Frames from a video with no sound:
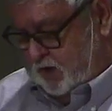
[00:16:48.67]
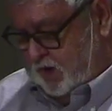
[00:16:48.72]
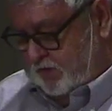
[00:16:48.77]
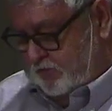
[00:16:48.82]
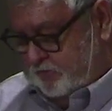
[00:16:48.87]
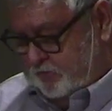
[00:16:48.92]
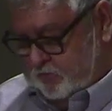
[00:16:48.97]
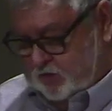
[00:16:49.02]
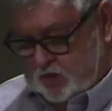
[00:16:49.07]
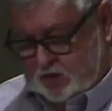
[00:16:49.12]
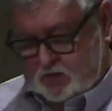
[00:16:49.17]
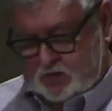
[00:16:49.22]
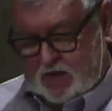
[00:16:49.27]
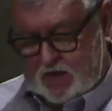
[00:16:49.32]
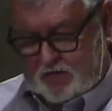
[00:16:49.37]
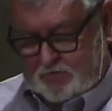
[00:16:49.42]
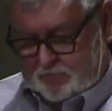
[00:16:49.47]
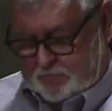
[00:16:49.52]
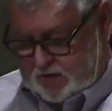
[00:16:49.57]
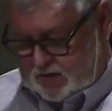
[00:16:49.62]
friends.
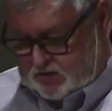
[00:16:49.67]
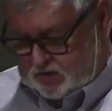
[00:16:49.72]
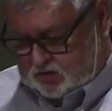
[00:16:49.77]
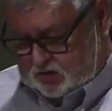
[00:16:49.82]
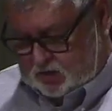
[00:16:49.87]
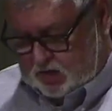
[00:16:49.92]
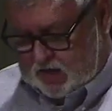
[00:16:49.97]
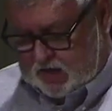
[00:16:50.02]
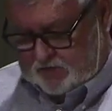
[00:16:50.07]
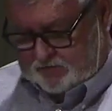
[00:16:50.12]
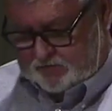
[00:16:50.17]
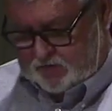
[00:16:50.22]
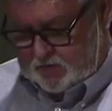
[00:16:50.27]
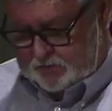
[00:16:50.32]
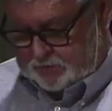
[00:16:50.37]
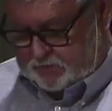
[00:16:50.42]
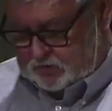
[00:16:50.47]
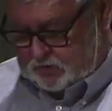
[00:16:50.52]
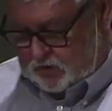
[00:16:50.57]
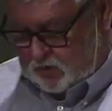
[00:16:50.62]
I've messed life
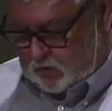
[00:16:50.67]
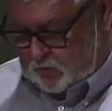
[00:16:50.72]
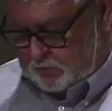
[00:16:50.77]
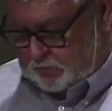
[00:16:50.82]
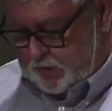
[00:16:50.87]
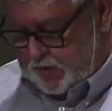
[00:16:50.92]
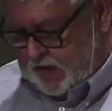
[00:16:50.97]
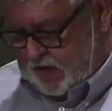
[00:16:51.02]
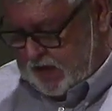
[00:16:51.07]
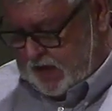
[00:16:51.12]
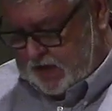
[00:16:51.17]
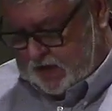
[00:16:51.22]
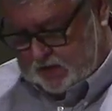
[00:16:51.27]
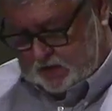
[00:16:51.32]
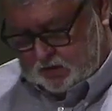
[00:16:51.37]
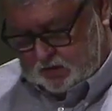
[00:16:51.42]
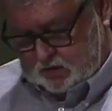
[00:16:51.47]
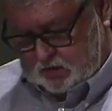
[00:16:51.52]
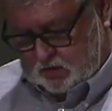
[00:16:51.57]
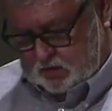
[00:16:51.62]
up so
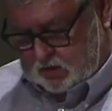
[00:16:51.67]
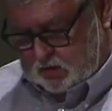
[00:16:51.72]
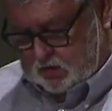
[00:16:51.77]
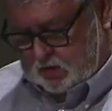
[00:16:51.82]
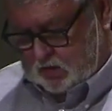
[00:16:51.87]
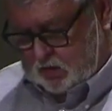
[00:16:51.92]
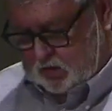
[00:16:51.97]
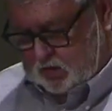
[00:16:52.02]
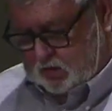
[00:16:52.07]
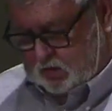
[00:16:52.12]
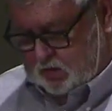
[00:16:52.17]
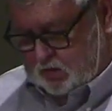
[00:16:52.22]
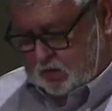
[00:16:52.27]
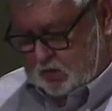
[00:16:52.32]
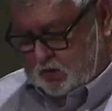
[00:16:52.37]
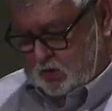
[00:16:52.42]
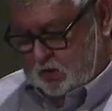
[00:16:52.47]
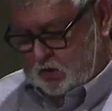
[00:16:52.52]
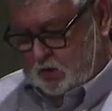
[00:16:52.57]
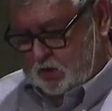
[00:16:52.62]
bad.
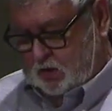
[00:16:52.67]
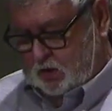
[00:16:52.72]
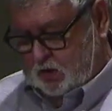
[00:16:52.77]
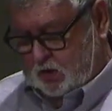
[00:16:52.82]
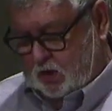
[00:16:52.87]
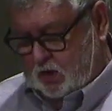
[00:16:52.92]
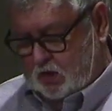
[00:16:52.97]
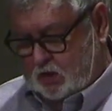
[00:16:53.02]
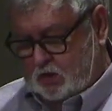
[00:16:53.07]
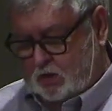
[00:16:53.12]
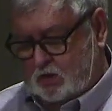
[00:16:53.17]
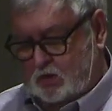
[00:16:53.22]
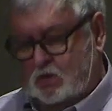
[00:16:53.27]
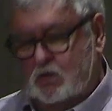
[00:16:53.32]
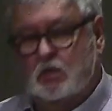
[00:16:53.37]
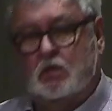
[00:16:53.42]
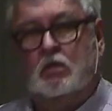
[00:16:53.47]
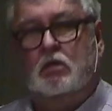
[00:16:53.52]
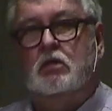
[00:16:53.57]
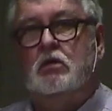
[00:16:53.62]
And
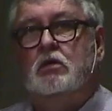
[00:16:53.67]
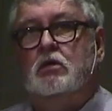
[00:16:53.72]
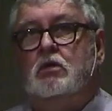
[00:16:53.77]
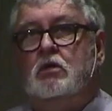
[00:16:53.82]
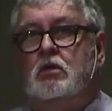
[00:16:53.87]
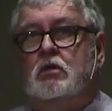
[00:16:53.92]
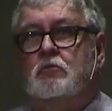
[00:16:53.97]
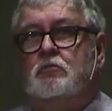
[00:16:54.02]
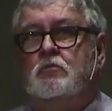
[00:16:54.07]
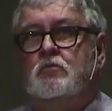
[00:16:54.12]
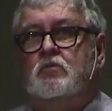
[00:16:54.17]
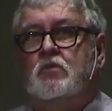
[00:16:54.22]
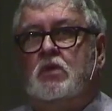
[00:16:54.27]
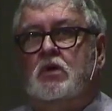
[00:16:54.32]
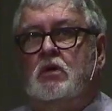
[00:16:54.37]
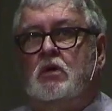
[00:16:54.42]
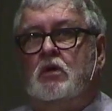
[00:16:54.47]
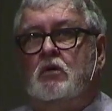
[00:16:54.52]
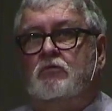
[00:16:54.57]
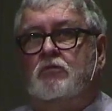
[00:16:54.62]

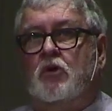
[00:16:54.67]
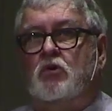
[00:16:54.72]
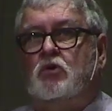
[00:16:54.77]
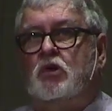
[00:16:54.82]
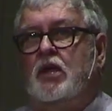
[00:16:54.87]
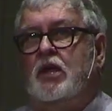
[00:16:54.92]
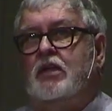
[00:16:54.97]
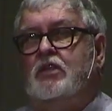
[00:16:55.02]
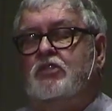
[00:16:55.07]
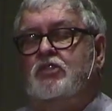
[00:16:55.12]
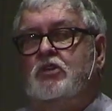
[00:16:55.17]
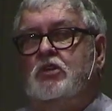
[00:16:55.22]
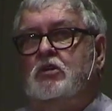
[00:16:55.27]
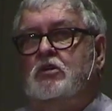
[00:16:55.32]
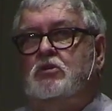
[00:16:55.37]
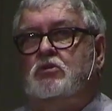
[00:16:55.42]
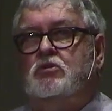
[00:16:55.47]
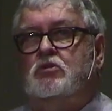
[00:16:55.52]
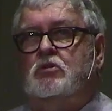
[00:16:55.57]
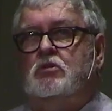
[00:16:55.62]
folk like
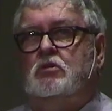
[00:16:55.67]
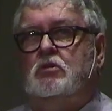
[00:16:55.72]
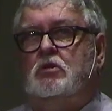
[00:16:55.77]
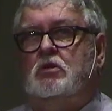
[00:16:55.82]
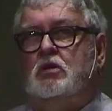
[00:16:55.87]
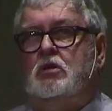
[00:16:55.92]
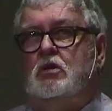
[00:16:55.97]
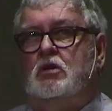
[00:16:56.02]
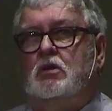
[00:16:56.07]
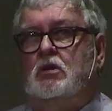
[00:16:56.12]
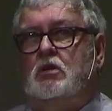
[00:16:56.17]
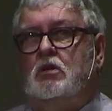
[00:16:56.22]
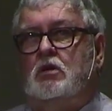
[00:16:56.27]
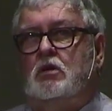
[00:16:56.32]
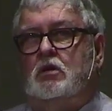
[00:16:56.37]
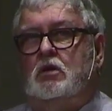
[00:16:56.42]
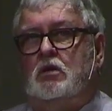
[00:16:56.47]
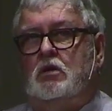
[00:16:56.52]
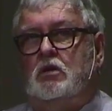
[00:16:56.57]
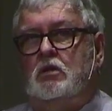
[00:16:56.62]
this,
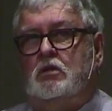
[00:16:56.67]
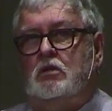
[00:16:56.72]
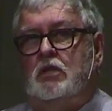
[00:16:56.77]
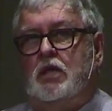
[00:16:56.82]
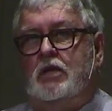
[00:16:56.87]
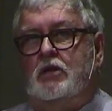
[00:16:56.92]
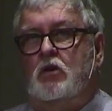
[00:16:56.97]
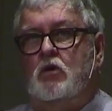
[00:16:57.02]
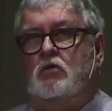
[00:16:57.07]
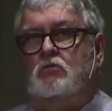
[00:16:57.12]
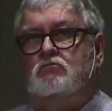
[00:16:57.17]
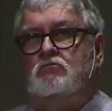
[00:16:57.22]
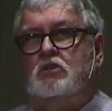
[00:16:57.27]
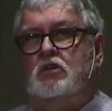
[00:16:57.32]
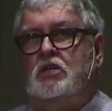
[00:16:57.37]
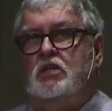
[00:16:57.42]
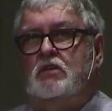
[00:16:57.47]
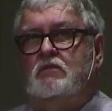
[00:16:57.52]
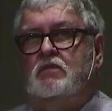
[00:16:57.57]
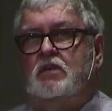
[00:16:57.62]
they don't
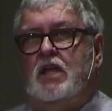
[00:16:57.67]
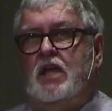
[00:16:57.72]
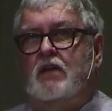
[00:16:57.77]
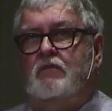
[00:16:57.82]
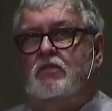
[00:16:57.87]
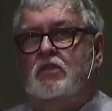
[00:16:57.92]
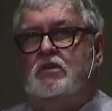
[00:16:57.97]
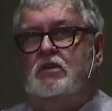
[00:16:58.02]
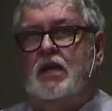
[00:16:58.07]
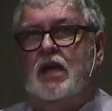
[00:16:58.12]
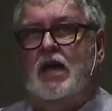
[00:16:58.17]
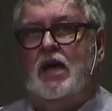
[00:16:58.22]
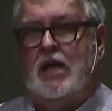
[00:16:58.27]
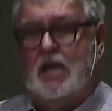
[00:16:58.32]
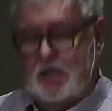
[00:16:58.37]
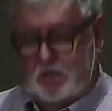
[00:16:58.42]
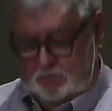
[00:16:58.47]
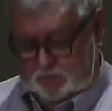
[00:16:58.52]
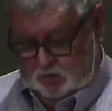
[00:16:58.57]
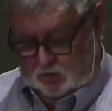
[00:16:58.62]
really even have the
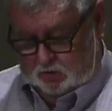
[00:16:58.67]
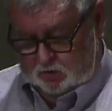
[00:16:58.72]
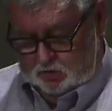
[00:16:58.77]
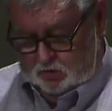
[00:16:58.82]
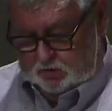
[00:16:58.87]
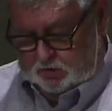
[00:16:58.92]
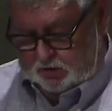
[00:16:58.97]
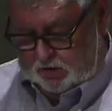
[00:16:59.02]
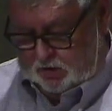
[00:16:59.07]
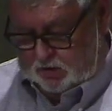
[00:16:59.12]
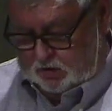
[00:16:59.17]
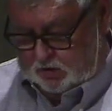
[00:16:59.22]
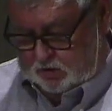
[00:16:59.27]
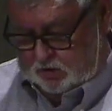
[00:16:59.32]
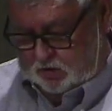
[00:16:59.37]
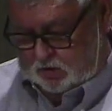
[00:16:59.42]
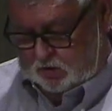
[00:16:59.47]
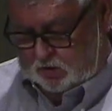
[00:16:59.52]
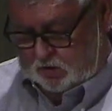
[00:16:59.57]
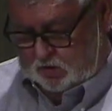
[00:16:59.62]
time to look at
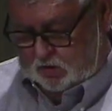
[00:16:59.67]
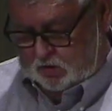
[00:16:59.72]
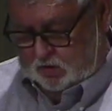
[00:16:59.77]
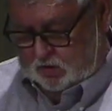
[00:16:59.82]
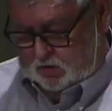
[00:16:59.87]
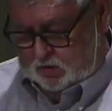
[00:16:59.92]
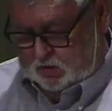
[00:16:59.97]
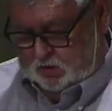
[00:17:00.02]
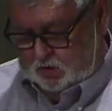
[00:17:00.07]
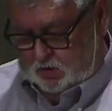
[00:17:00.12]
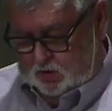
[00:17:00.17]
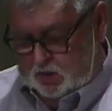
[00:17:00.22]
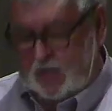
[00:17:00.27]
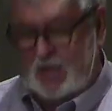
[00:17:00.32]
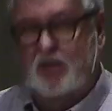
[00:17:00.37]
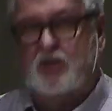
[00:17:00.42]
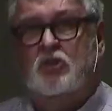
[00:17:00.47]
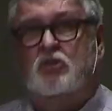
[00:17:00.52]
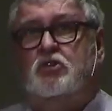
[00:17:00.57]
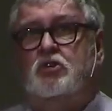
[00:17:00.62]

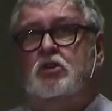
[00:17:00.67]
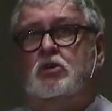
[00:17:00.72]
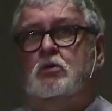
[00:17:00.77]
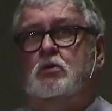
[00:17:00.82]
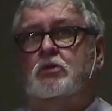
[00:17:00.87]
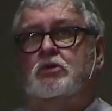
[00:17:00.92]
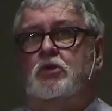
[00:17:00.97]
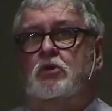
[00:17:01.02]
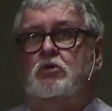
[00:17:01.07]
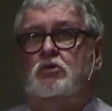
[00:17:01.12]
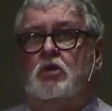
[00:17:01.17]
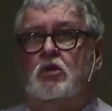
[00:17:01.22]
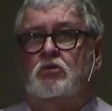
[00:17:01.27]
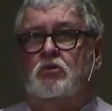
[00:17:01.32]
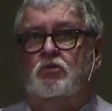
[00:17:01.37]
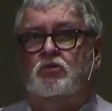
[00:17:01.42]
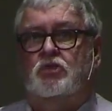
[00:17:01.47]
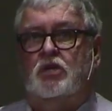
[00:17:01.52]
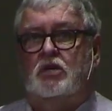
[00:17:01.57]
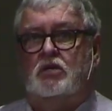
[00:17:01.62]
how to deal with those
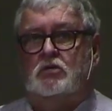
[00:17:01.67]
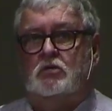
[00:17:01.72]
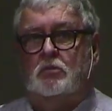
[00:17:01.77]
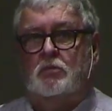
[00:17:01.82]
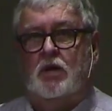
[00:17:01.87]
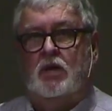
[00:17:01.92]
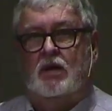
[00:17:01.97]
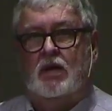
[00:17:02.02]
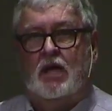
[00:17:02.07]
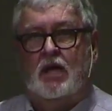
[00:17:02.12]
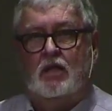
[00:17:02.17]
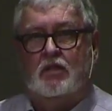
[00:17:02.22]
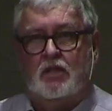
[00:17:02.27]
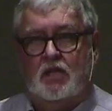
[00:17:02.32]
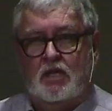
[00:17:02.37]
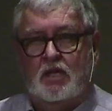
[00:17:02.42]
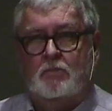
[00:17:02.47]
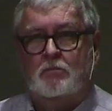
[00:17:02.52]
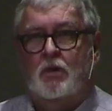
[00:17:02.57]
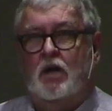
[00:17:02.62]
other things about how
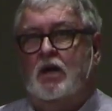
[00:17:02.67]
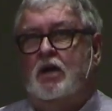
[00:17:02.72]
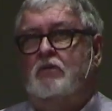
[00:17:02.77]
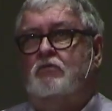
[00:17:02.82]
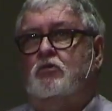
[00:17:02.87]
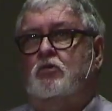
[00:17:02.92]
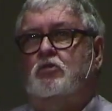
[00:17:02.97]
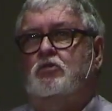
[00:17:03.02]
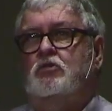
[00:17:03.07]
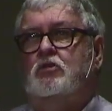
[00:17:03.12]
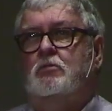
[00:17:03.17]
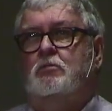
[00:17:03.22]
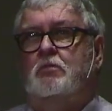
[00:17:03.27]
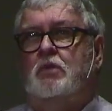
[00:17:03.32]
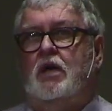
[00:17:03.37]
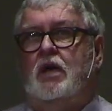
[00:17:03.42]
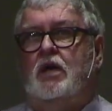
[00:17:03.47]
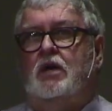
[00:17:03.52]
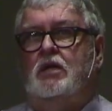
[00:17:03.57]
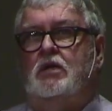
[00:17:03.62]
they might have hurt
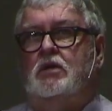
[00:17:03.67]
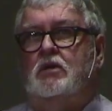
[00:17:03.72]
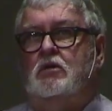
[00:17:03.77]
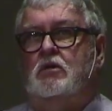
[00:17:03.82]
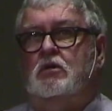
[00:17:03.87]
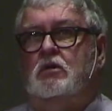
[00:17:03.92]
somebody or